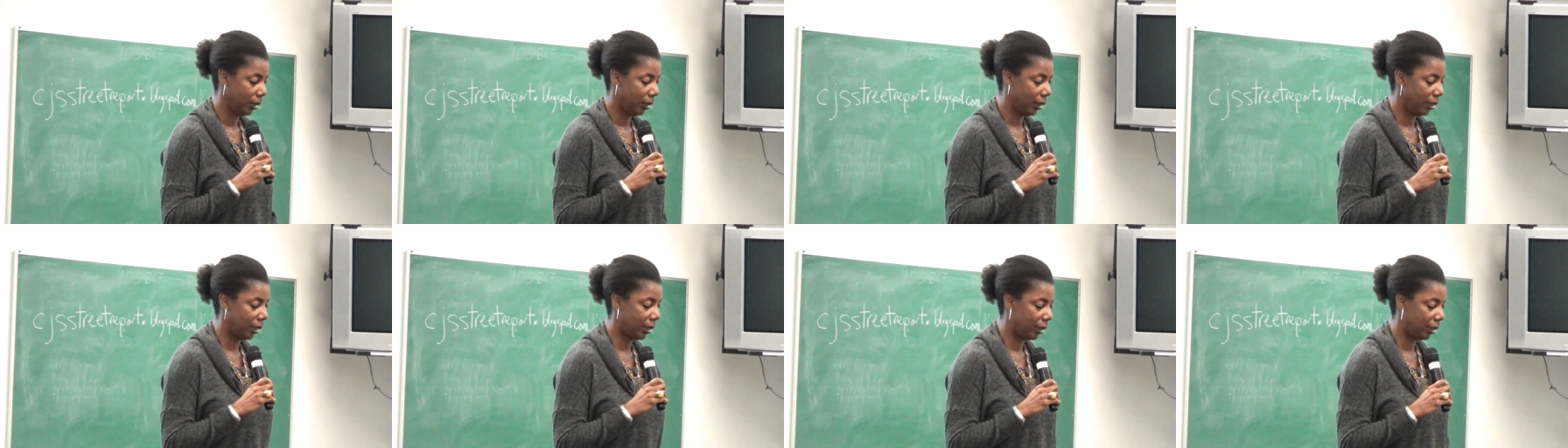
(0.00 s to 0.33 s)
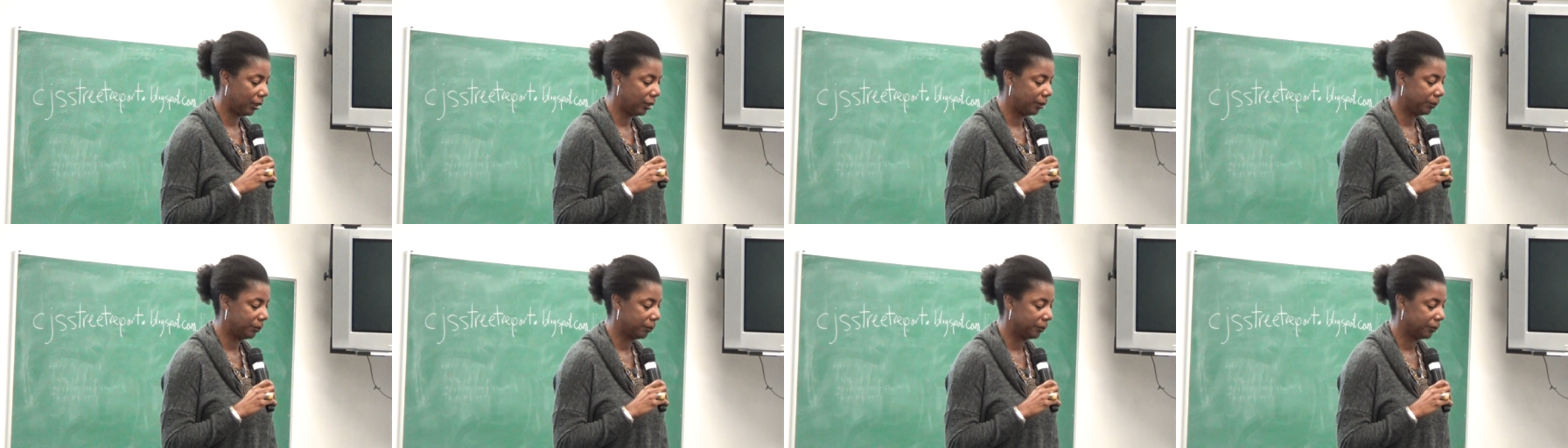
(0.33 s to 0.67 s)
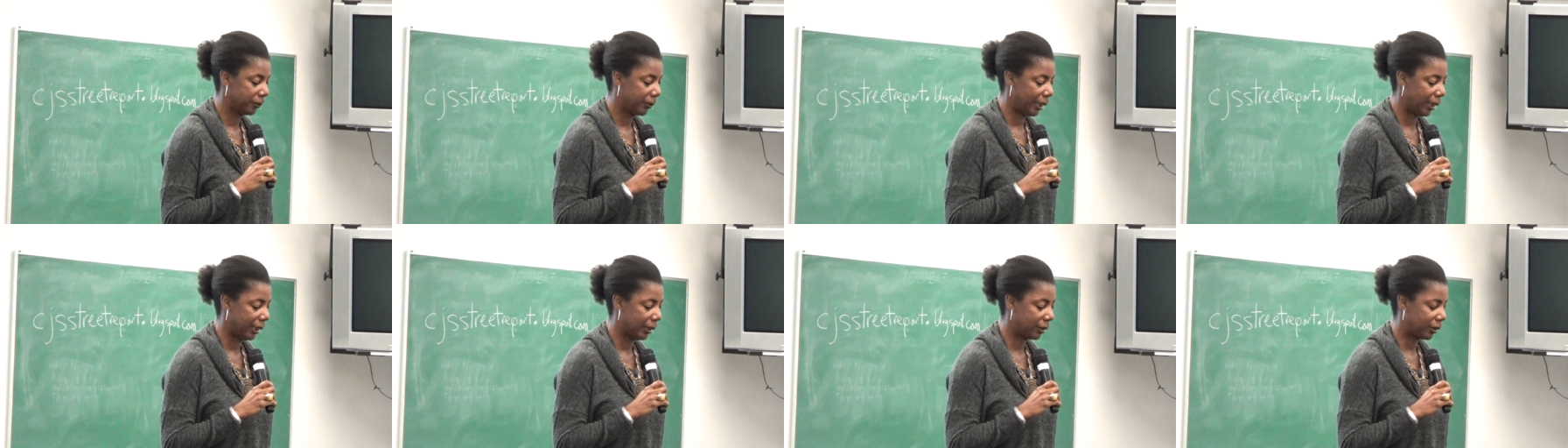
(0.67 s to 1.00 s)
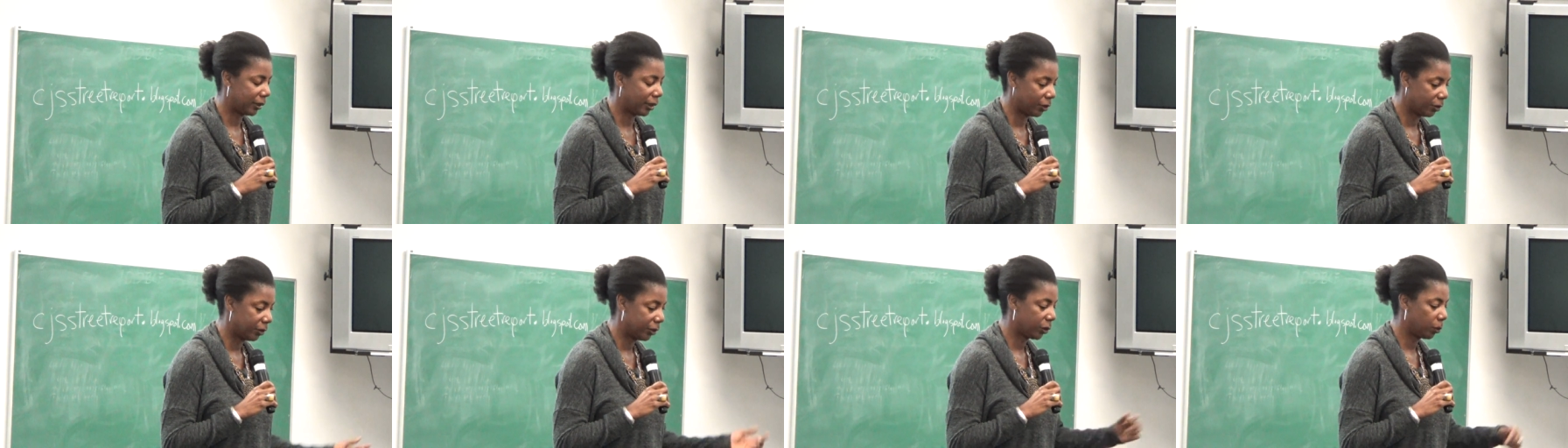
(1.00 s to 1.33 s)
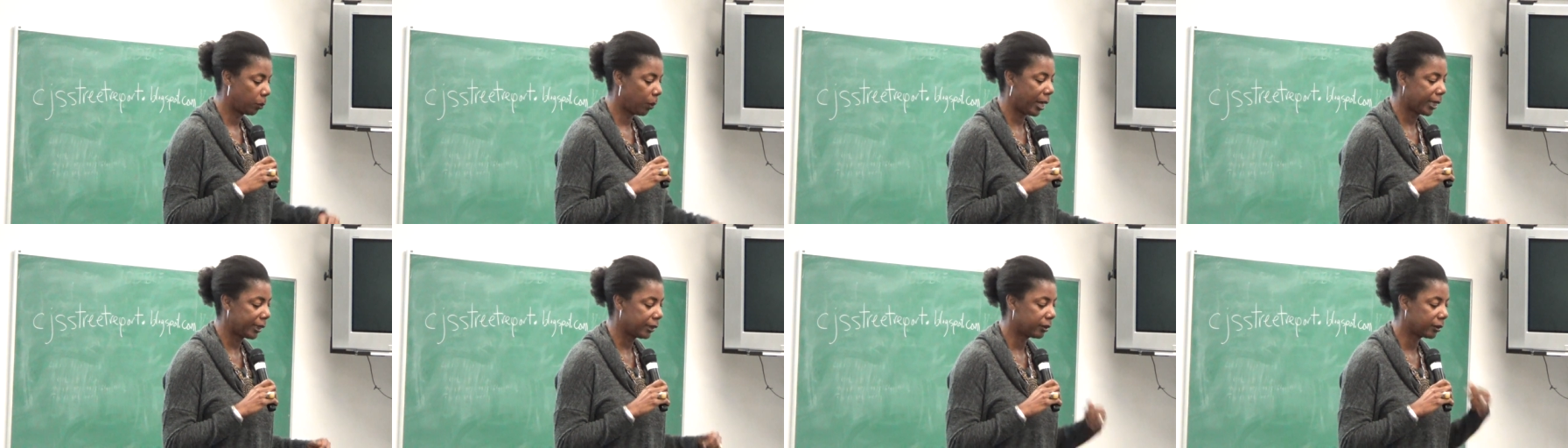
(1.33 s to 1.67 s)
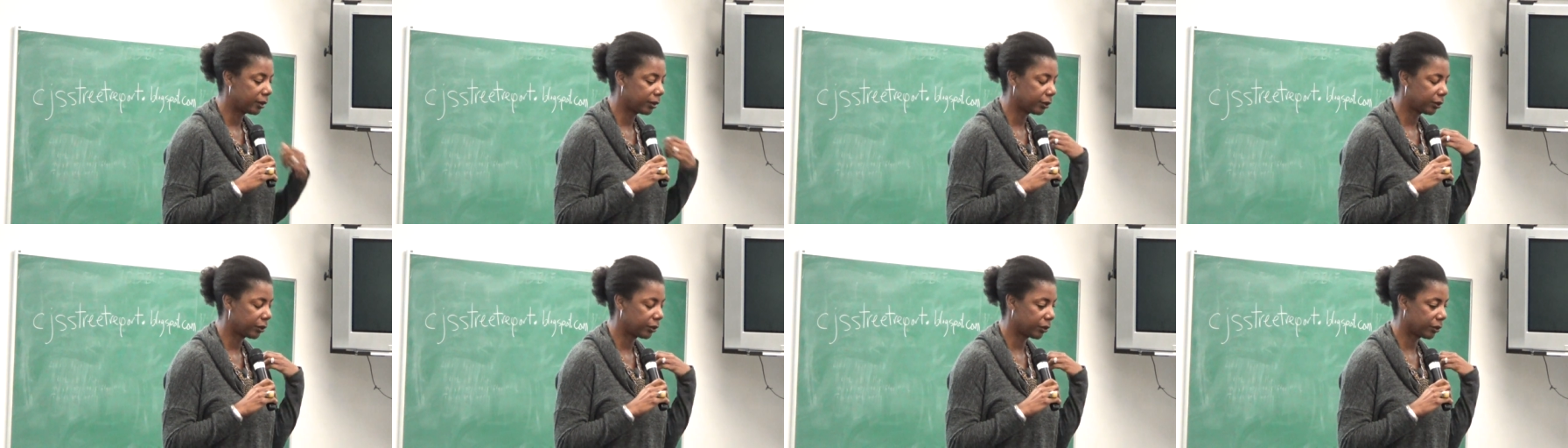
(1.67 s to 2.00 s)
Um, and so this white
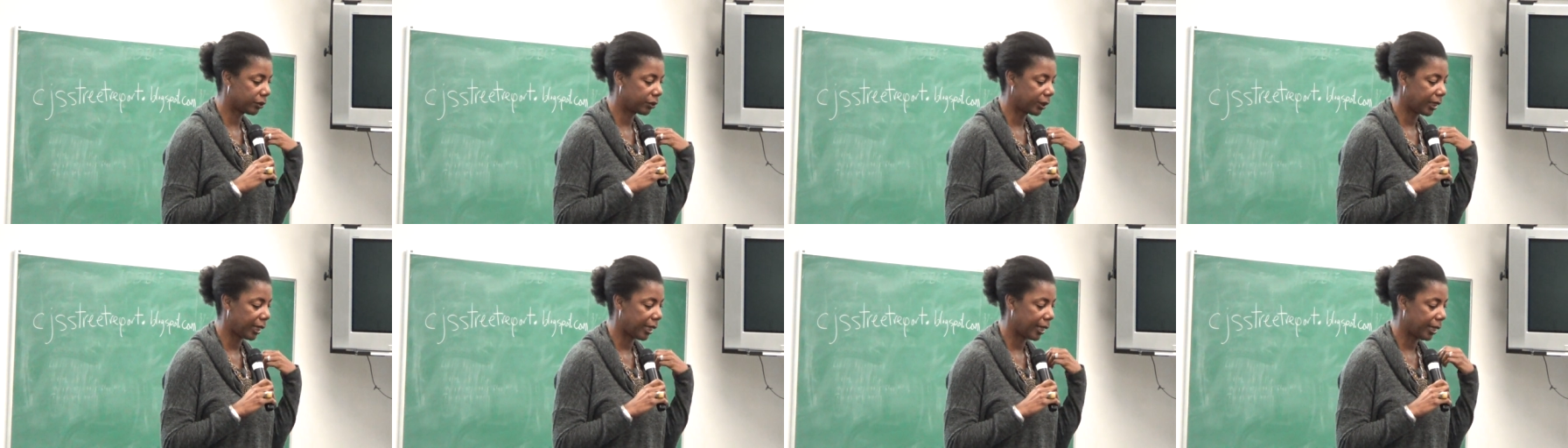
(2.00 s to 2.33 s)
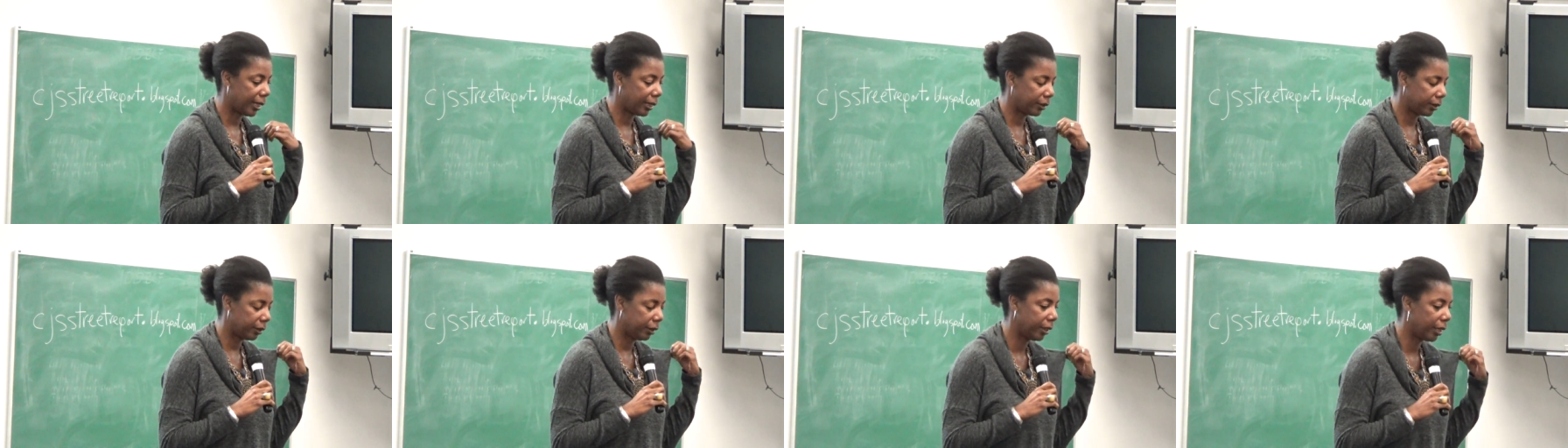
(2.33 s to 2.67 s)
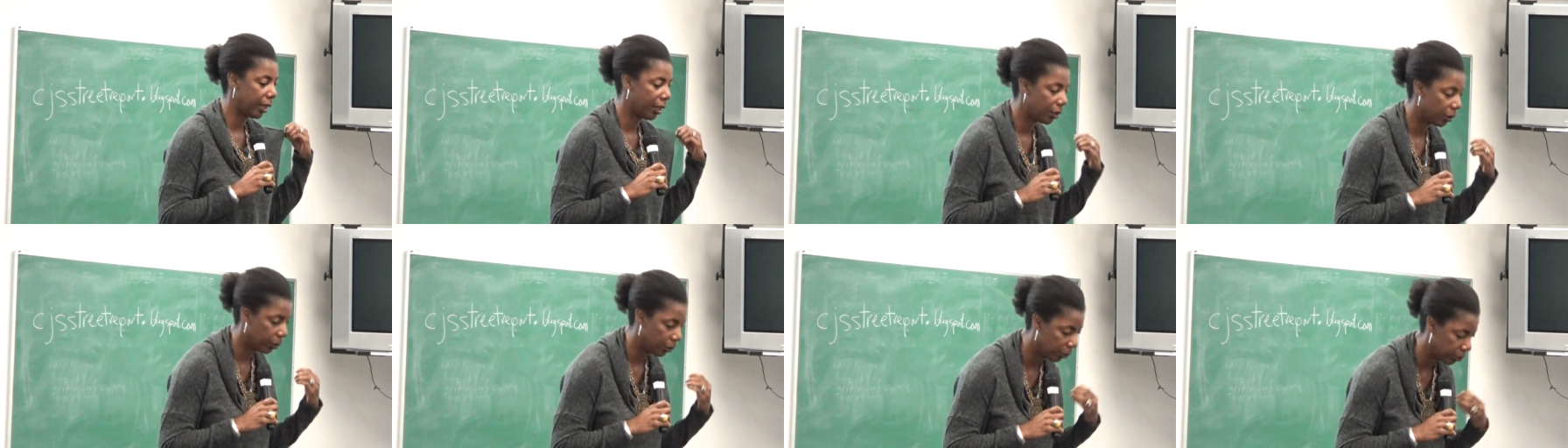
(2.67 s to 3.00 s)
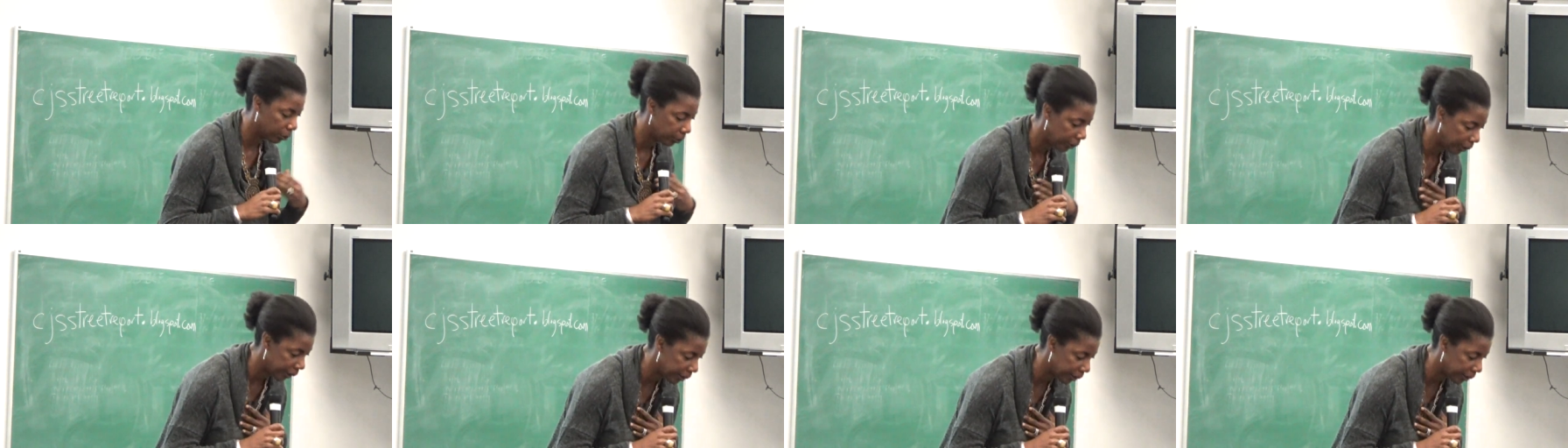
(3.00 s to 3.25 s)
sister said, you know,